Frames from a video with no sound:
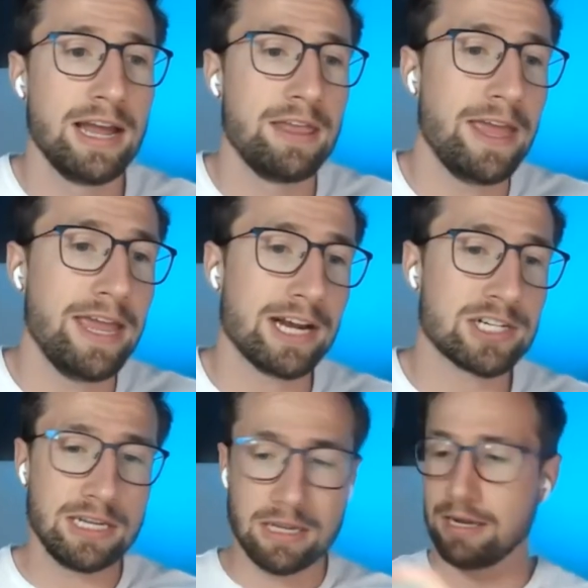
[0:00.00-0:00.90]
they
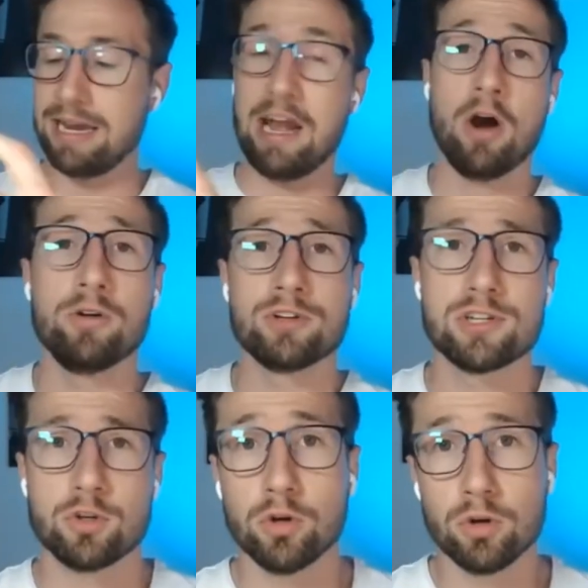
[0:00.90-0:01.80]
actually can host
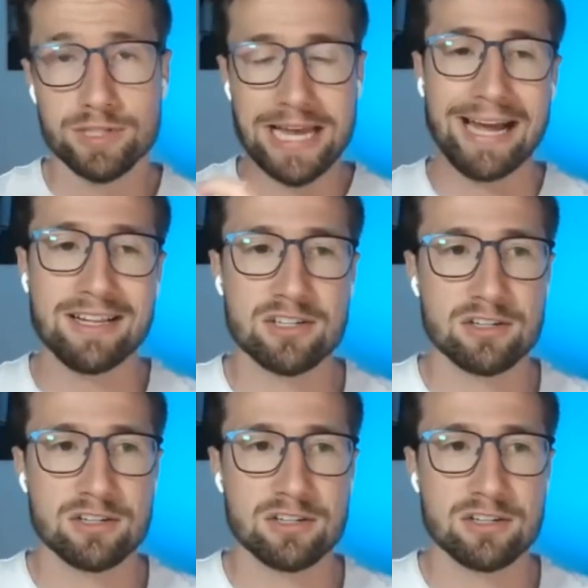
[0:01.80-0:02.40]
Google's ads.